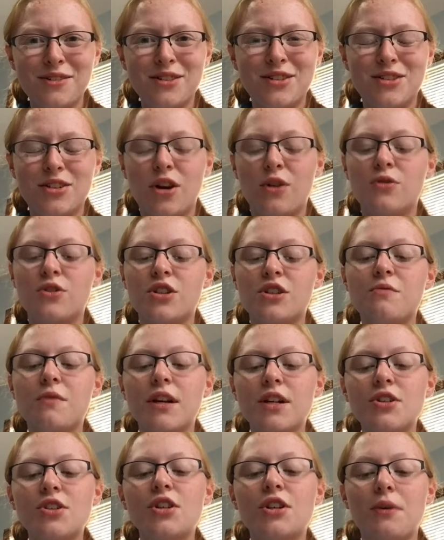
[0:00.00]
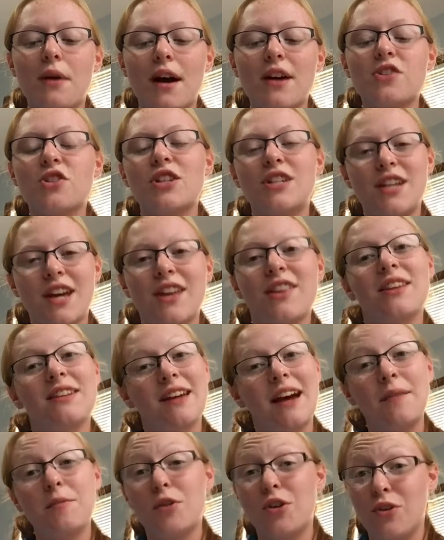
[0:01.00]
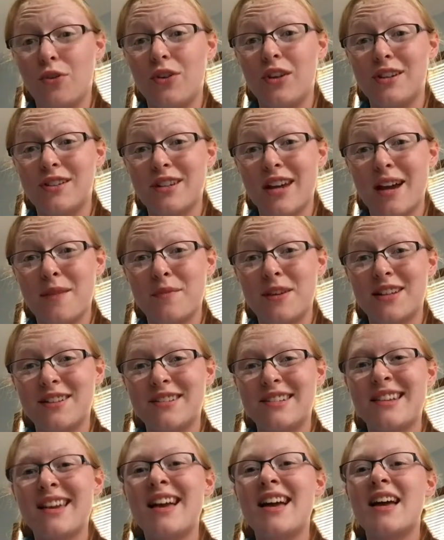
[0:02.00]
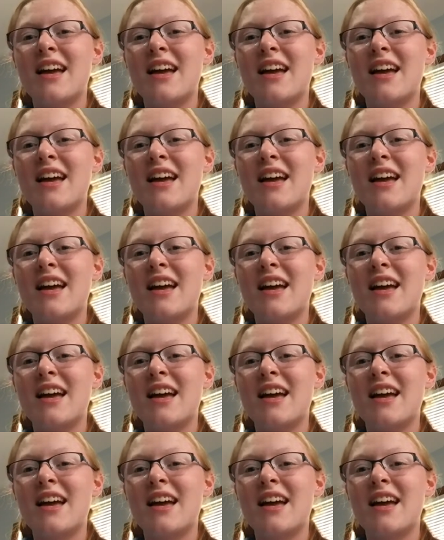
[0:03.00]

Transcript: So just make sure you actually take the time to do the assignments